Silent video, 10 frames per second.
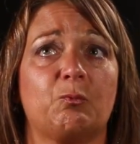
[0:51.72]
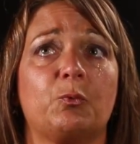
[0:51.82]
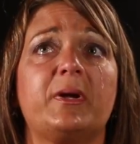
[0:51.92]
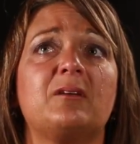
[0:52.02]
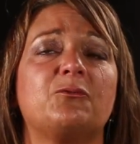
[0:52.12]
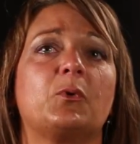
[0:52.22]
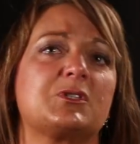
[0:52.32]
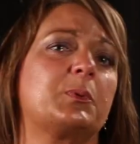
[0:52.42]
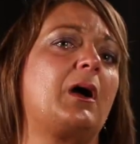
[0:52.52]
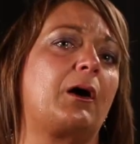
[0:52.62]

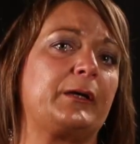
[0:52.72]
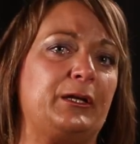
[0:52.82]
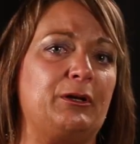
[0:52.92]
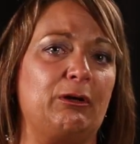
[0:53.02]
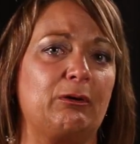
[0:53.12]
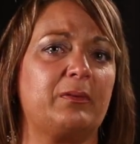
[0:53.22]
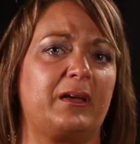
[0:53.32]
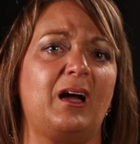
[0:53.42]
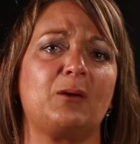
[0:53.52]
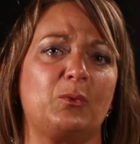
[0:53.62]
reinforced what I already knew,
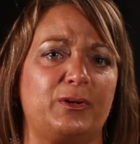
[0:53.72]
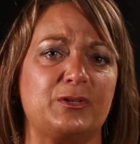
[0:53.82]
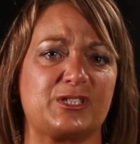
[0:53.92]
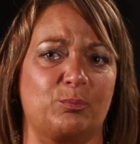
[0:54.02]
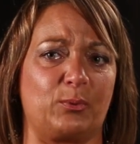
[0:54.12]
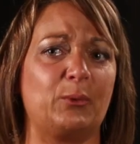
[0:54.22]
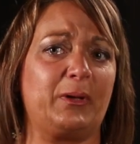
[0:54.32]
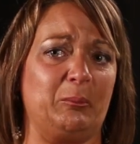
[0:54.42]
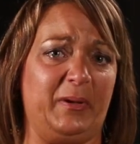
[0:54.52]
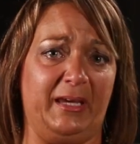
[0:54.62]
that God will use the
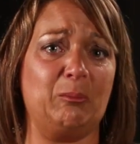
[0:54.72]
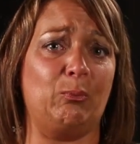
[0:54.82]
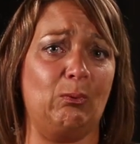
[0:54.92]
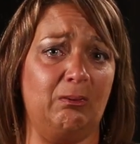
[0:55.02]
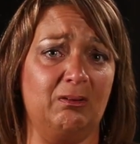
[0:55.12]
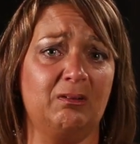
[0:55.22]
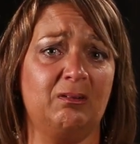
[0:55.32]
broken people.